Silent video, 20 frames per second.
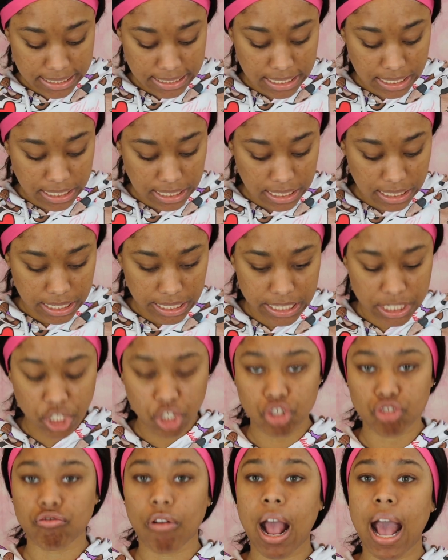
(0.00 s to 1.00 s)
skin is
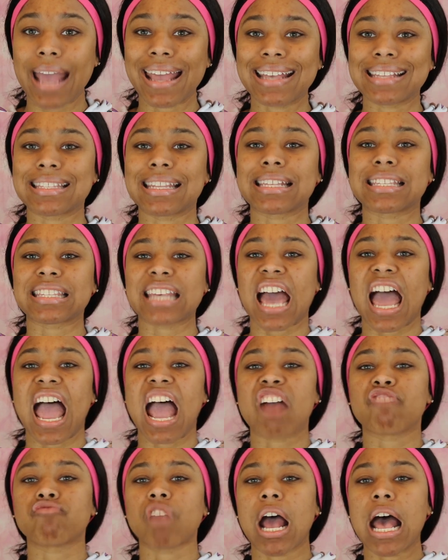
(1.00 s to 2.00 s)
dry as the
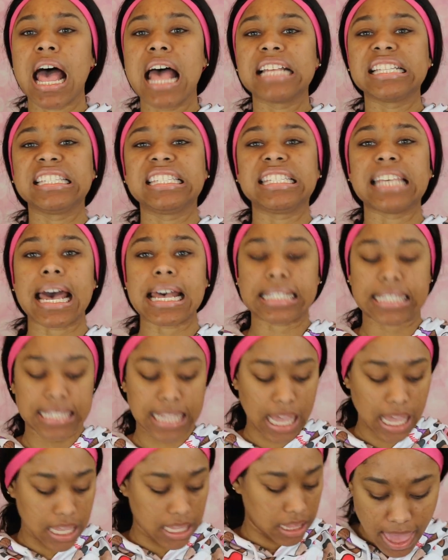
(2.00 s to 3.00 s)
Sahara
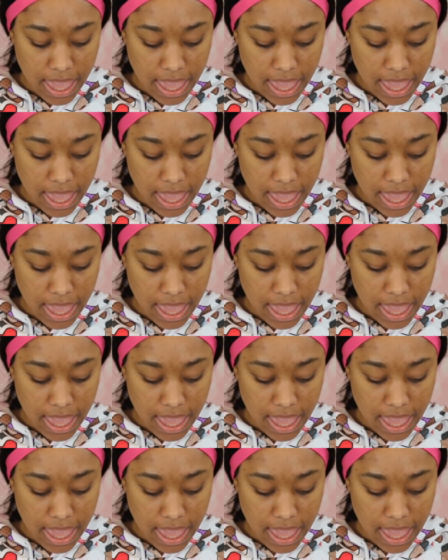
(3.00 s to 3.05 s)
Desert.